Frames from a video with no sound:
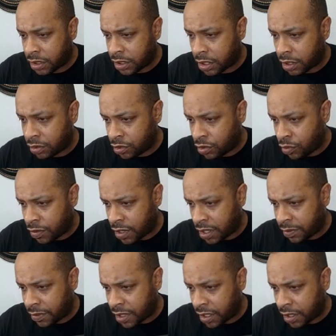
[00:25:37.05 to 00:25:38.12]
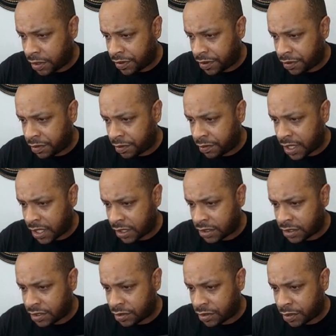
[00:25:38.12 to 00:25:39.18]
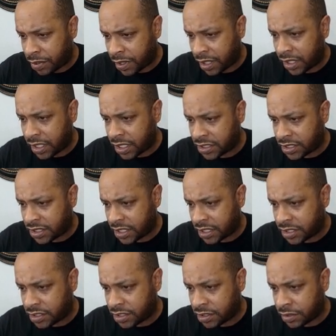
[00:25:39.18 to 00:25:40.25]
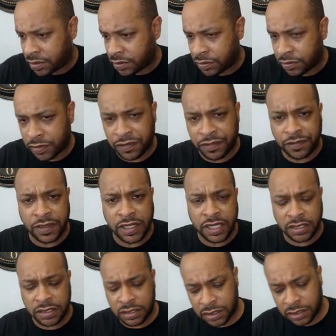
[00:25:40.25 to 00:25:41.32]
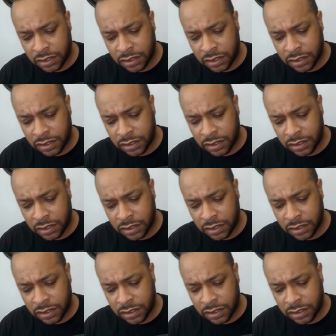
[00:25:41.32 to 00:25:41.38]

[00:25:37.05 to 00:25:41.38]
Now, I don't know why my Ethereum balance here in the Polygon chain should reflect.